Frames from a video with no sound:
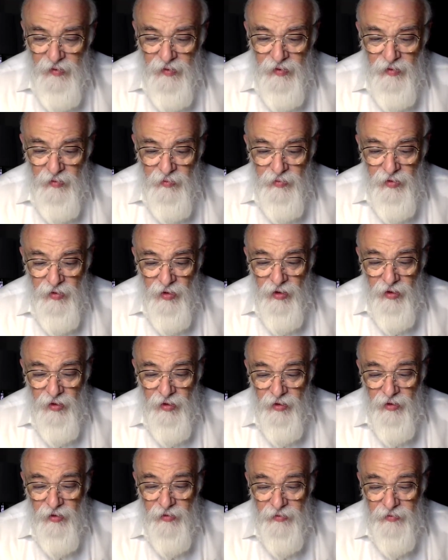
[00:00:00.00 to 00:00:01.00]
the
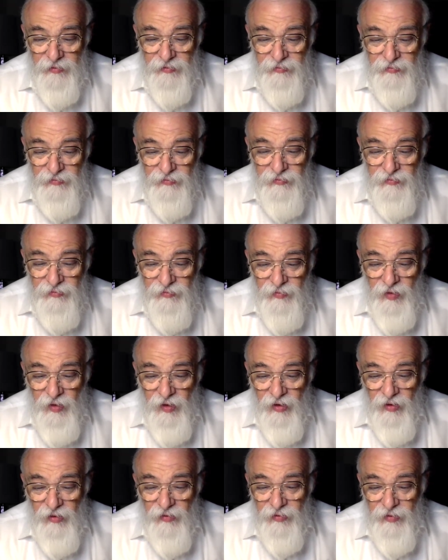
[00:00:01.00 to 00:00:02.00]
bracha
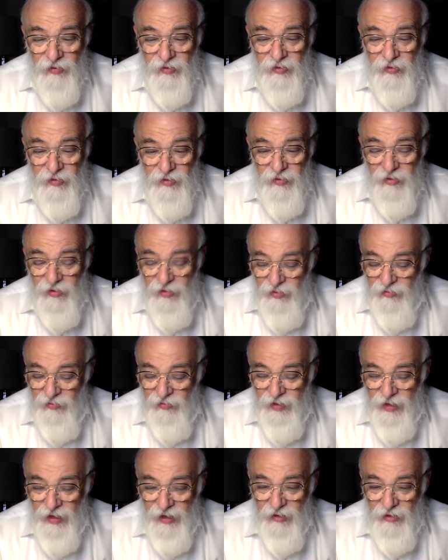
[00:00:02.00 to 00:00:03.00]
of of
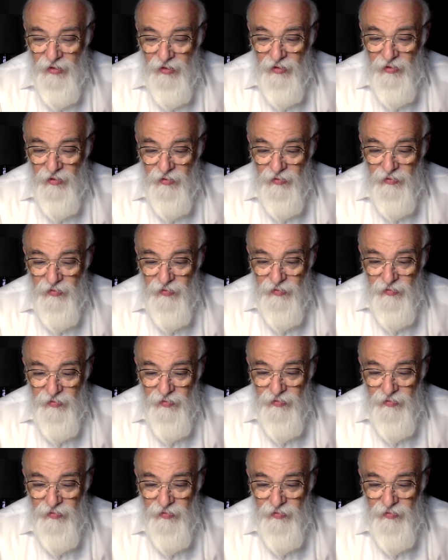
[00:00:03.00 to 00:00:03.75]
Yaakov